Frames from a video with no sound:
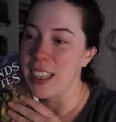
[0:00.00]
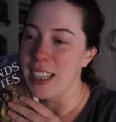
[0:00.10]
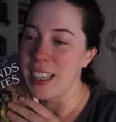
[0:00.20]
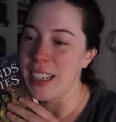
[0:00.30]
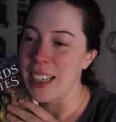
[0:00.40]

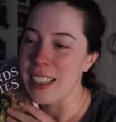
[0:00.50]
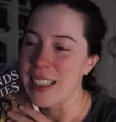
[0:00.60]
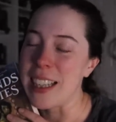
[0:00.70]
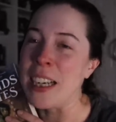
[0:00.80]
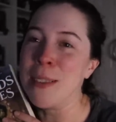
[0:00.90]

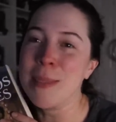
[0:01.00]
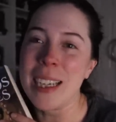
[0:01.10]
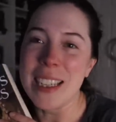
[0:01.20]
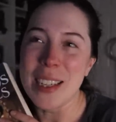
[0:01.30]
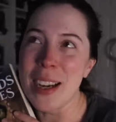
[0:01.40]
that I'm
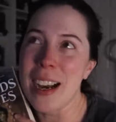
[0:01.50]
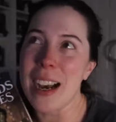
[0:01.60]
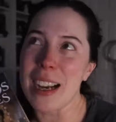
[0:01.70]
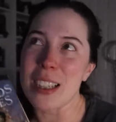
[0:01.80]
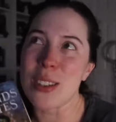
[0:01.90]
like
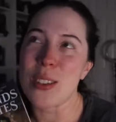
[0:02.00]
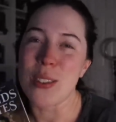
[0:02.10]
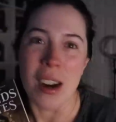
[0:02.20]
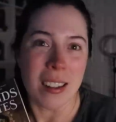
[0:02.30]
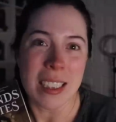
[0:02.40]

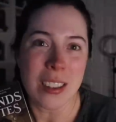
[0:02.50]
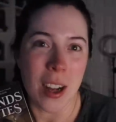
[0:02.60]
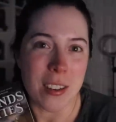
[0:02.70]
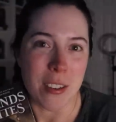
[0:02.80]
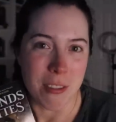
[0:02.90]
struggling
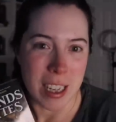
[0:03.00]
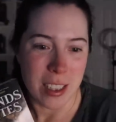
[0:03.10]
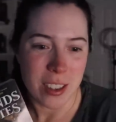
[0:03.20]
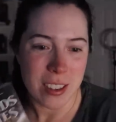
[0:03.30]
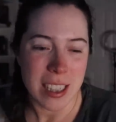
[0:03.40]
not to finish.